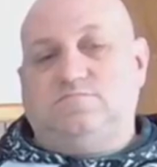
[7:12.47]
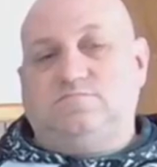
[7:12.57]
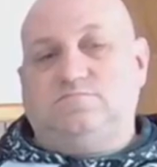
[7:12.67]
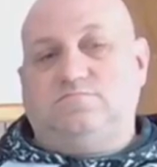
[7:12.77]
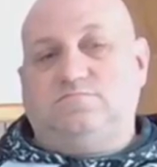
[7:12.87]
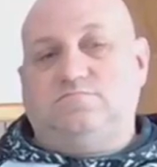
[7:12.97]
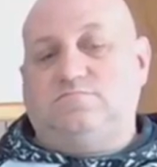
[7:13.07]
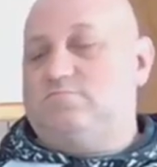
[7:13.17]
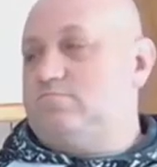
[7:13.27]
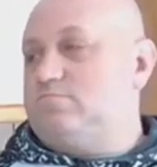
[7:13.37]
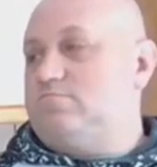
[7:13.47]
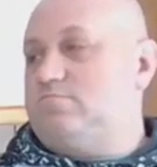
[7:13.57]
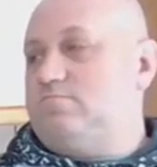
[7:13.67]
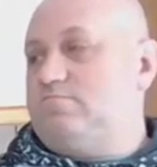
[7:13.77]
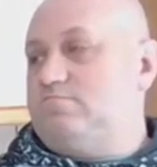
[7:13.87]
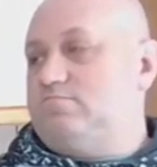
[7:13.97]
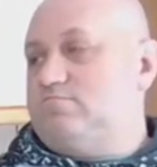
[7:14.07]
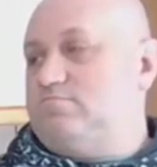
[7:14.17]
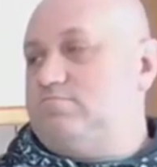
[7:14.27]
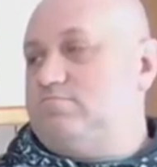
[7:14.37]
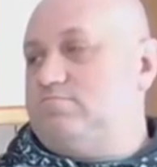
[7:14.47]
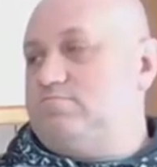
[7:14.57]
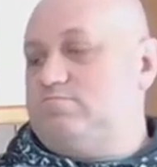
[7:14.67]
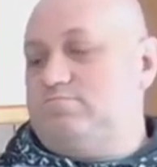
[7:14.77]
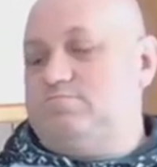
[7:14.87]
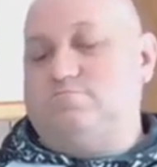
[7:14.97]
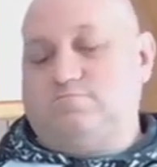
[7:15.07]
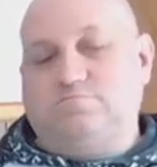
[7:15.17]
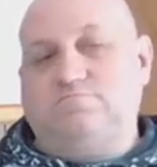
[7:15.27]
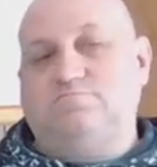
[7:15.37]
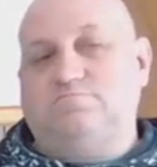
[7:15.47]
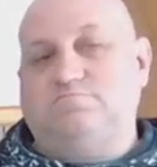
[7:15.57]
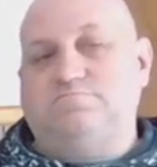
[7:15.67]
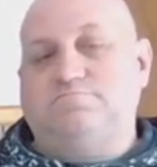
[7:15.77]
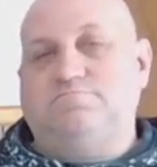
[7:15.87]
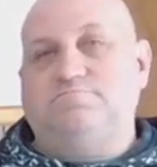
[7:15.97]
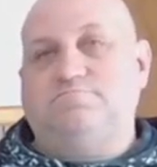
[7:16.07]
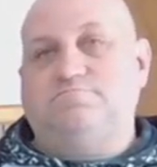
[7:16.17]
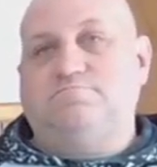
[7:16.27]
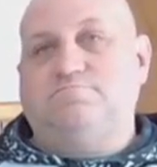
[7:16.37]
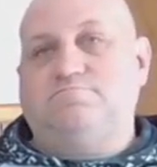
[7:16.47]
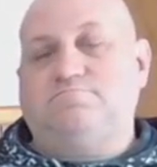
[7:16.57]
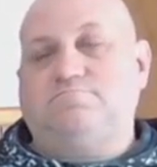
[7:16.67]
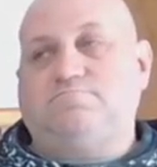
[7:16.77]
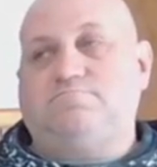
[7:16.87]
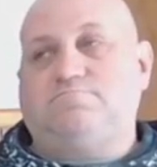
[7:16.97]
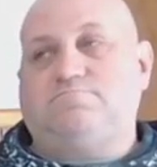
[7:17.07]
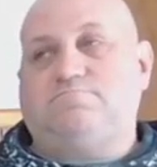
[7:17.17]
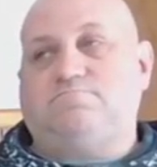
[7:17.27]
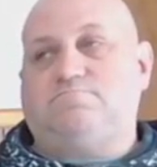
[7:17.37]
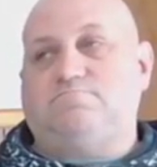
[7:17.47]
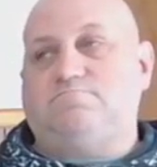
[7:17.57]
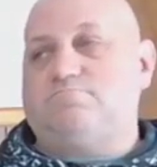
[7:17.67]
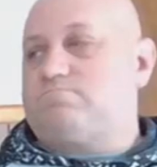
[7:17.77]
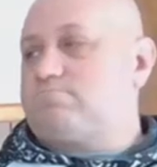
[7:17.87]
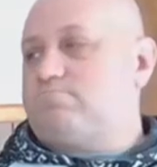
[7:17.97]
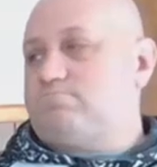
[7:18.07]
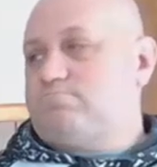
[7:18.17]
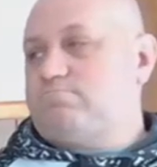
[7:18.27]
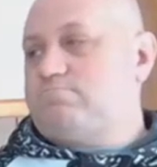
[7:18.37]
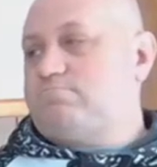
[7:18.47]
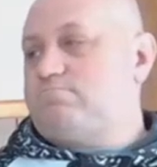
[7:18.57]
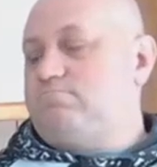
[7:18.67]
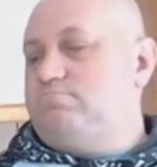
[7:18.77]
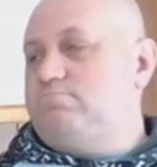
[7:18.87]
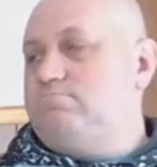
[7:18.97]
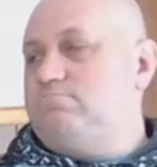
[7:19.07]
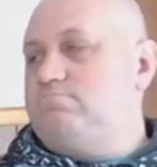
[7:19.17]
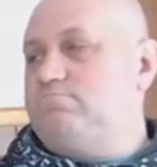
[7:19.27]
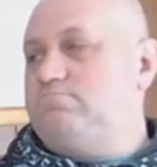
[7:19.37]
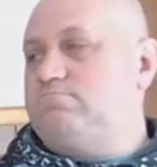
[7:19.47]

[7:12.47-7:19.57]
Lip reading: (silent)